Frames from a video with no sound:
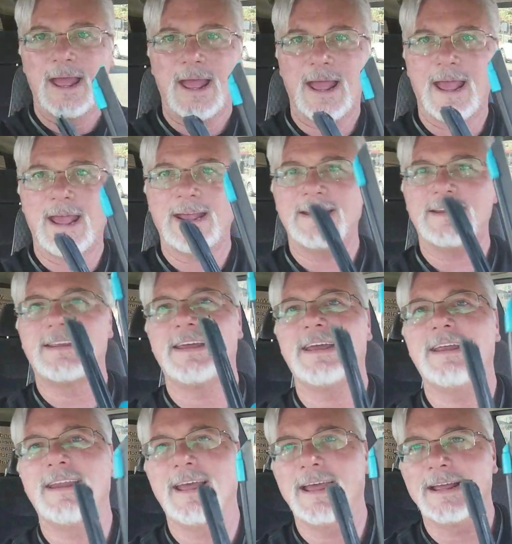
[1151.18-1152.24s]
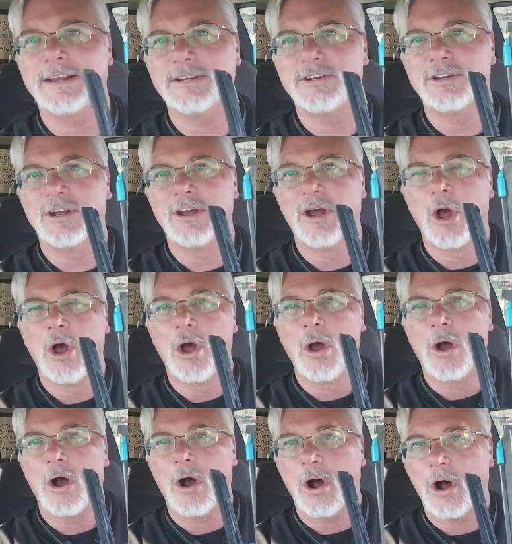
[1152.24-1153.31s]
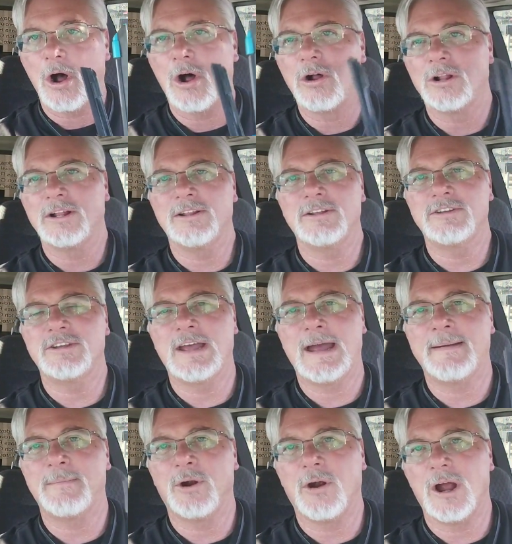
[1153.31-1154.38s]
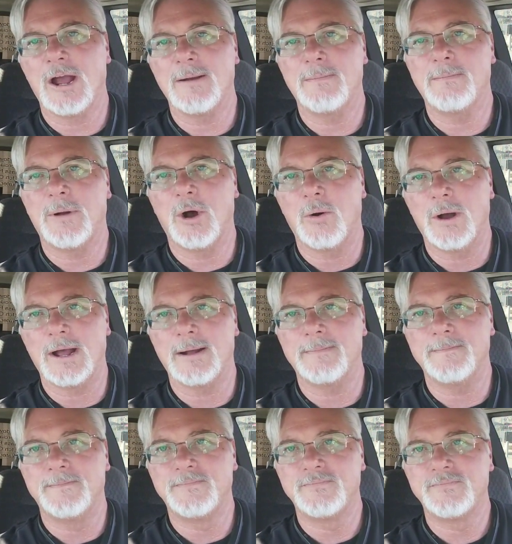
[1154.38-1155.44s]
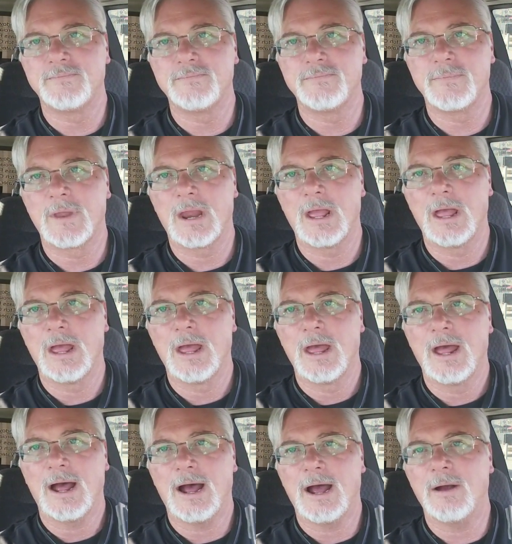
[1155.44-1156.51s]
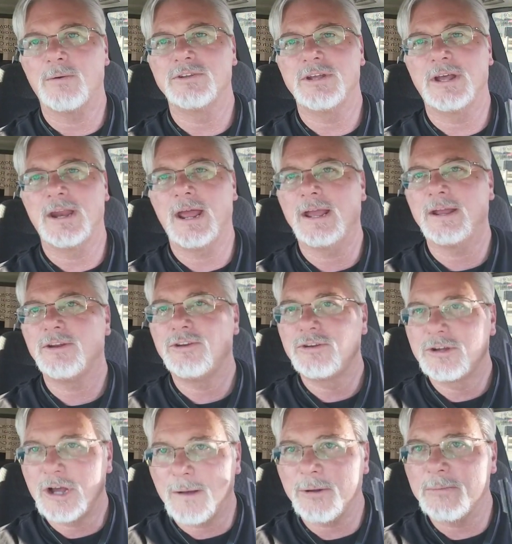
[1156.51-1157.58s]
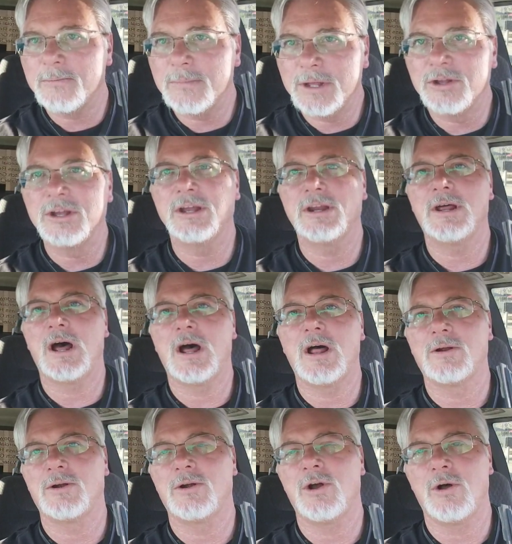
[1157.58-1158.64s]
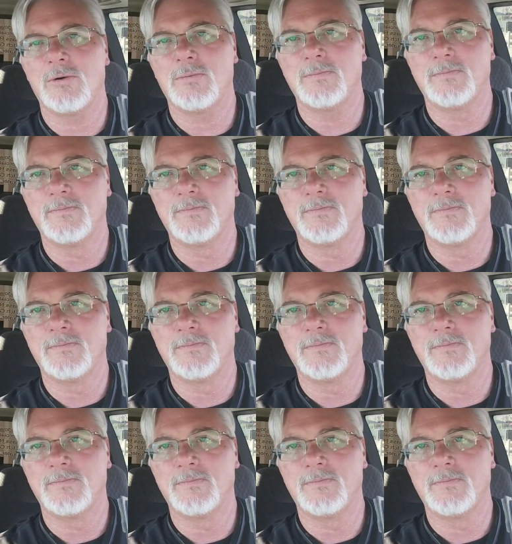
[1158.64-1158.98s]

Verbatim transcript: 18 inch, all in the Samurai Boab. I was in a couple million dollar home.